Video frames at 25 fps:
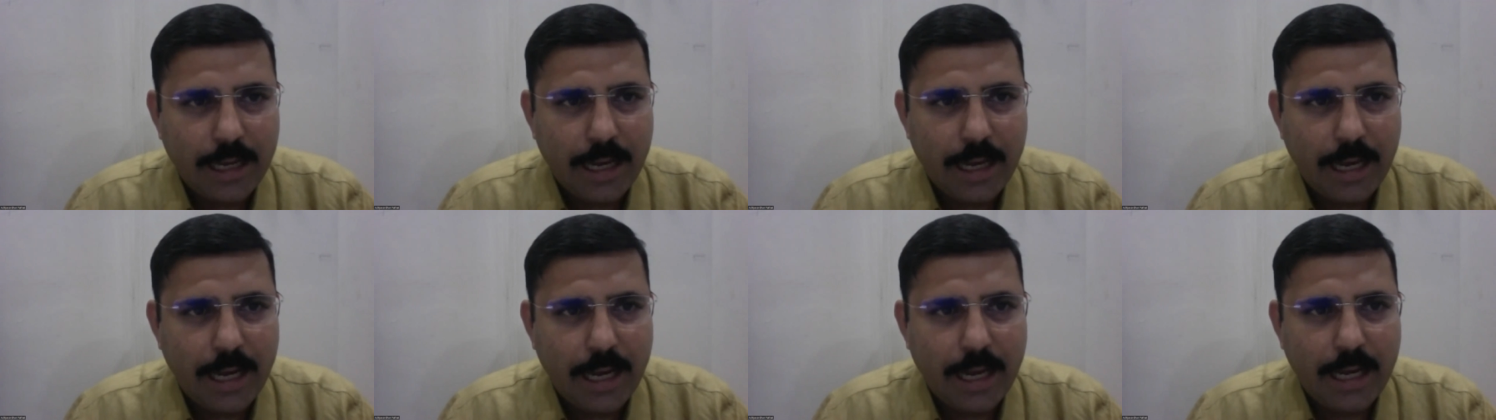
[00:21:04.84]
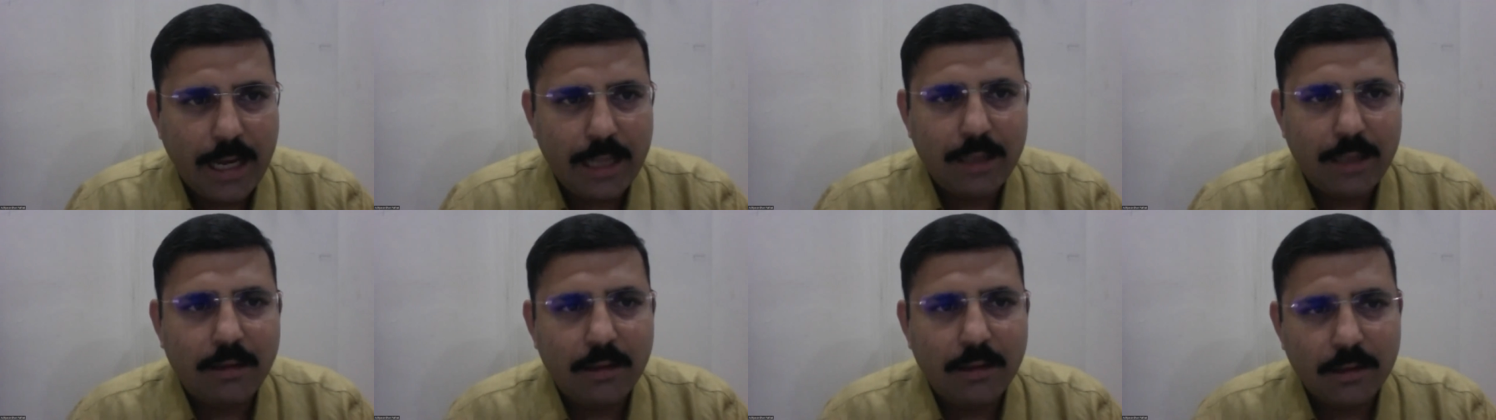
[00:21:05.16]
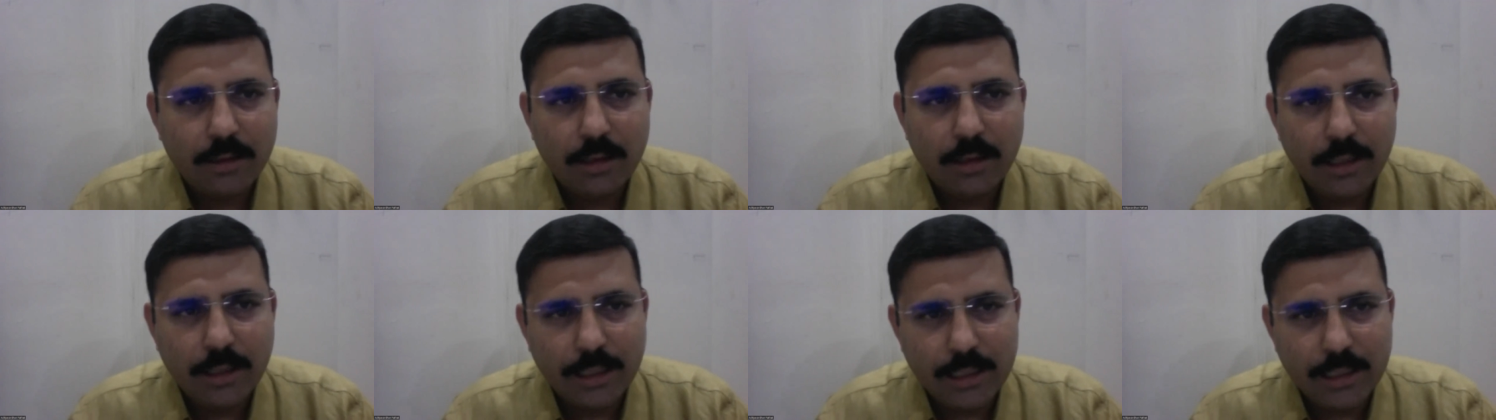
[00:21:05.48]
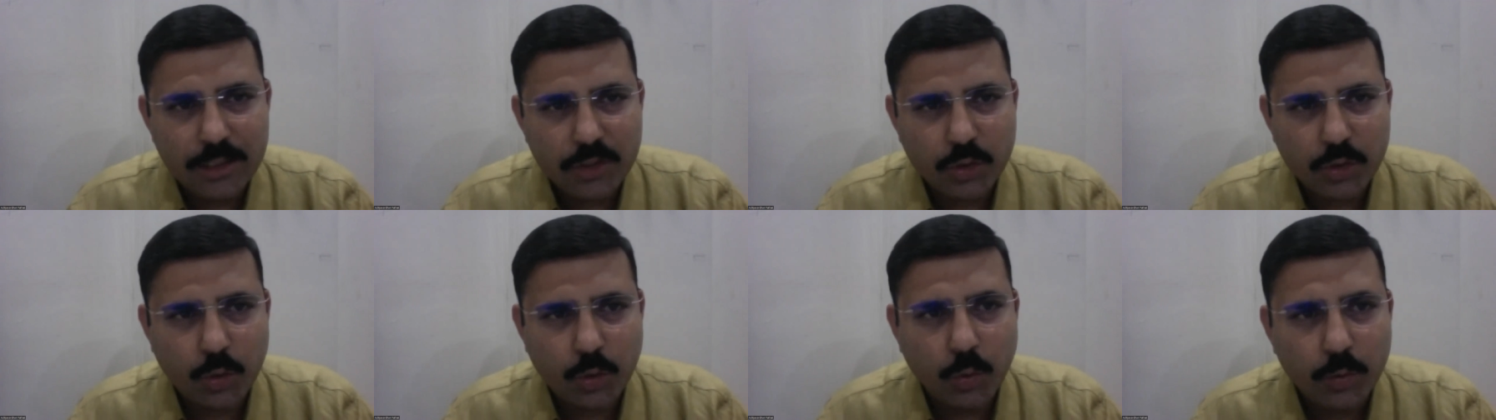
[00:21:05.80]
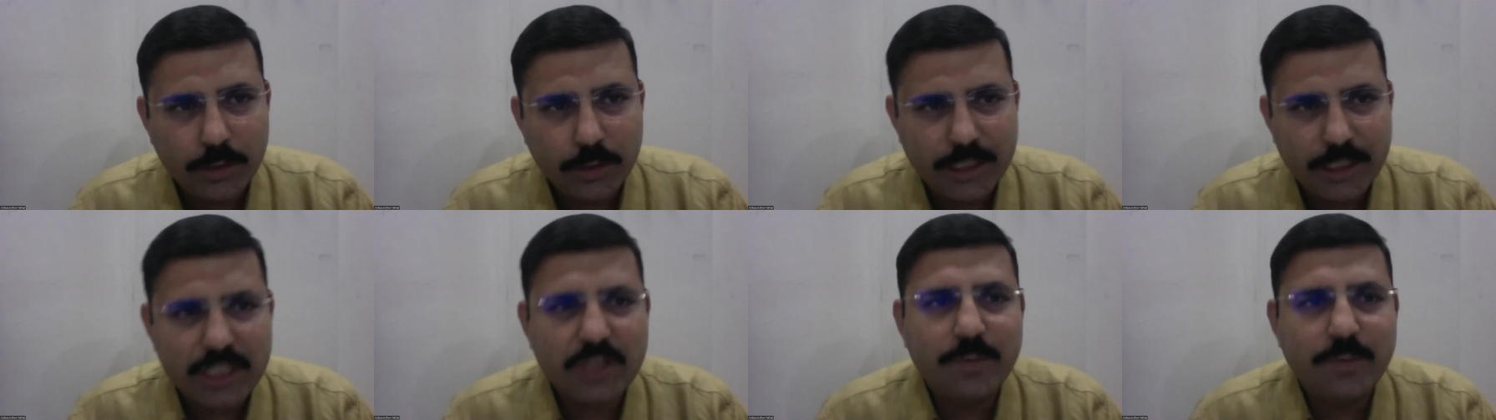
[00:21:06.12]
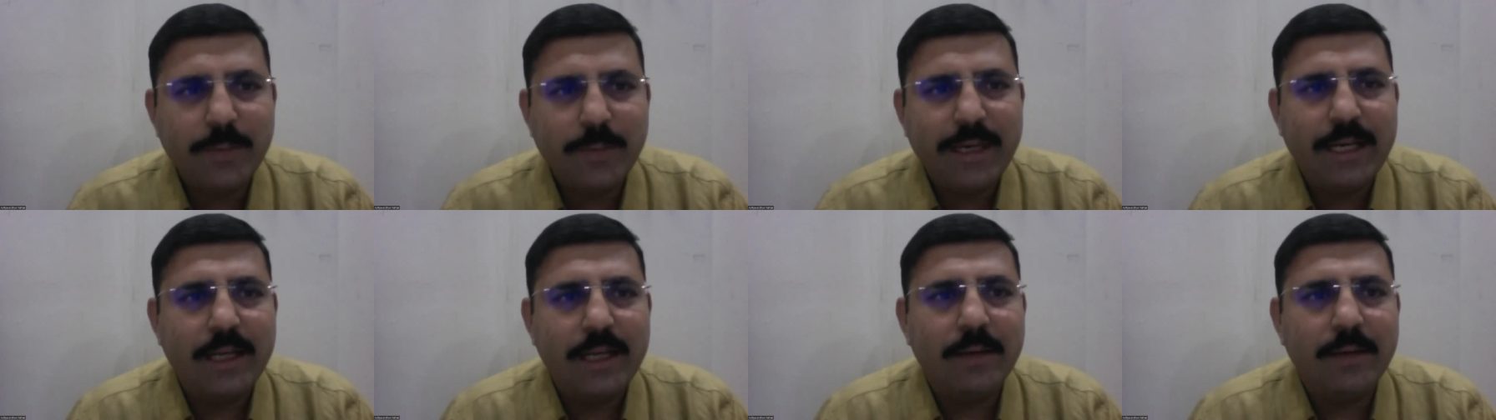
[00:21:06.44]
and it is through this
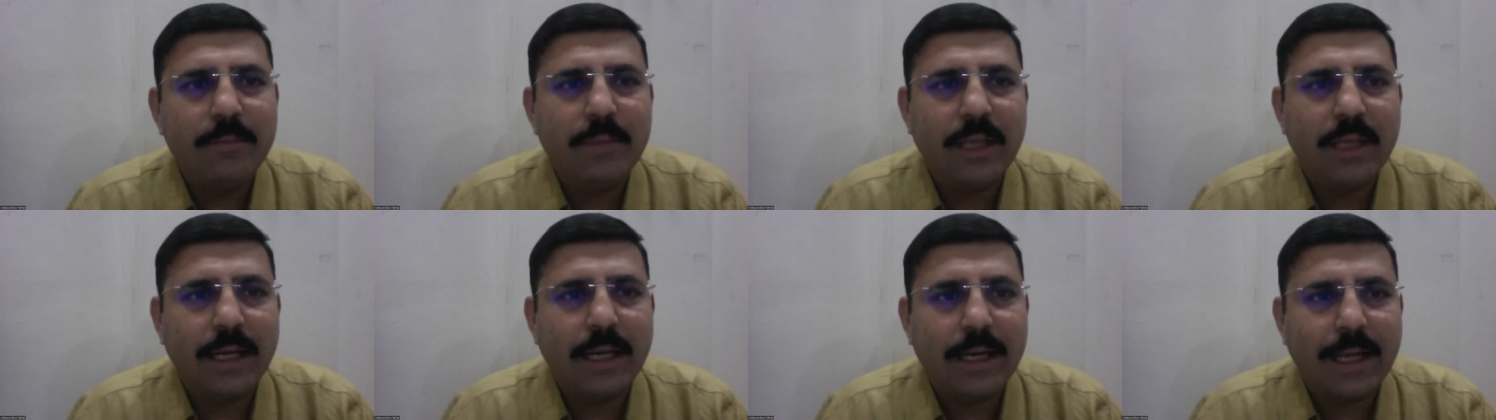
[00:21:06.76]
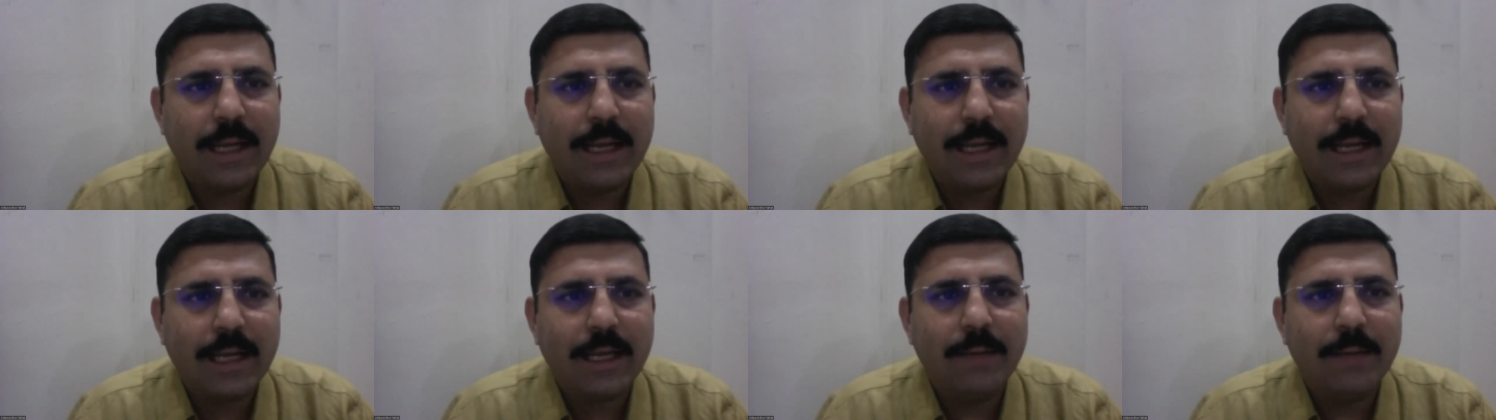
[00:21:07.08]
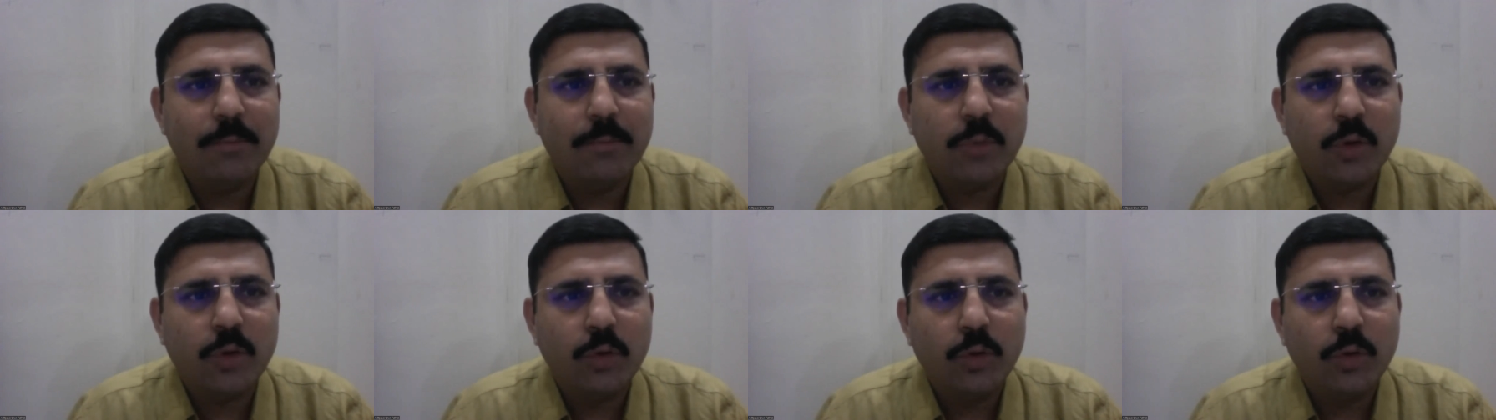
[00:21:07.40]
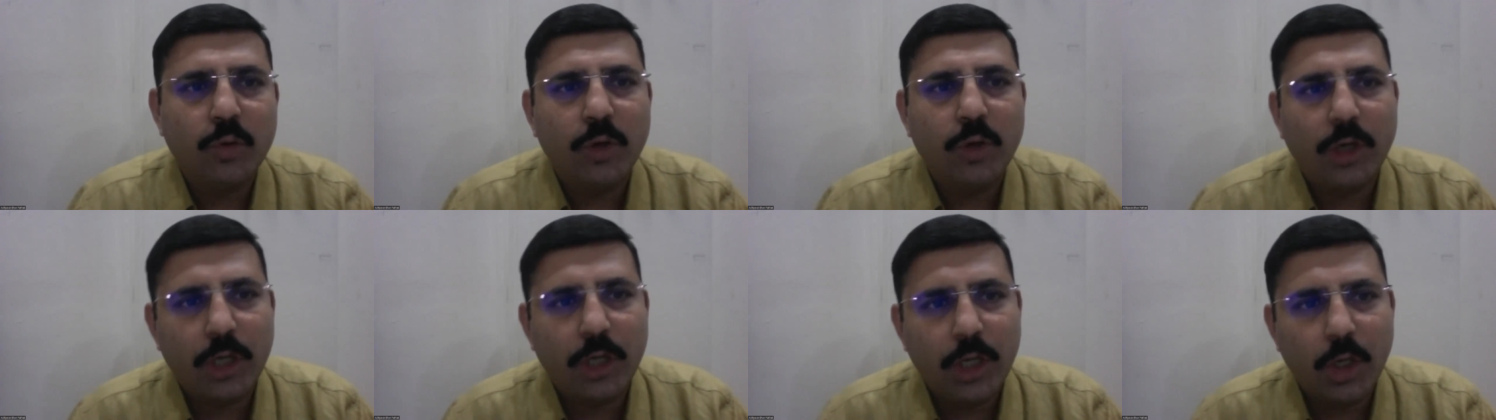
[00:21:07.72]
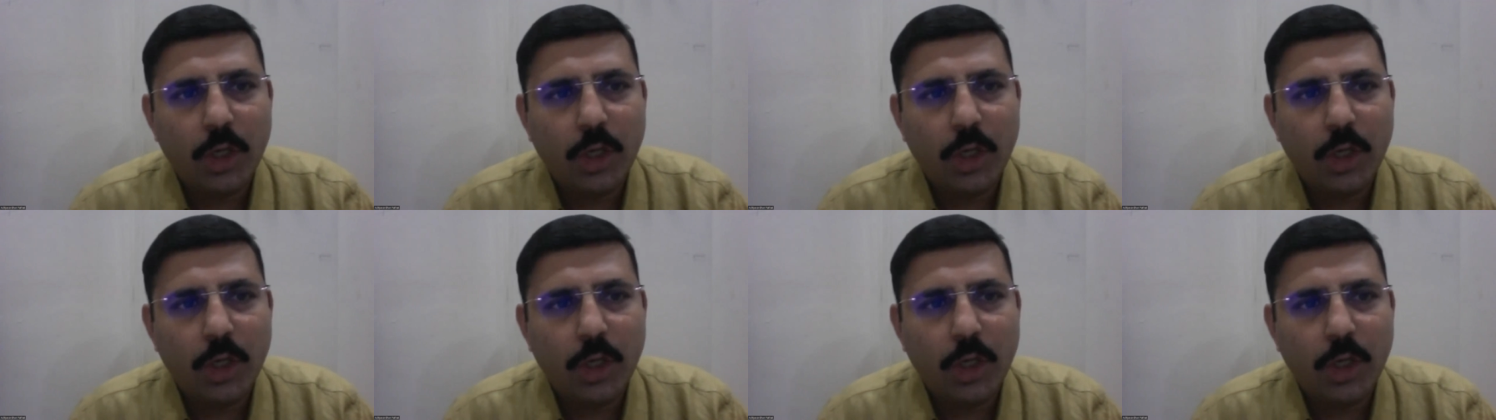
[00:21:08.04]
medium that i come to know a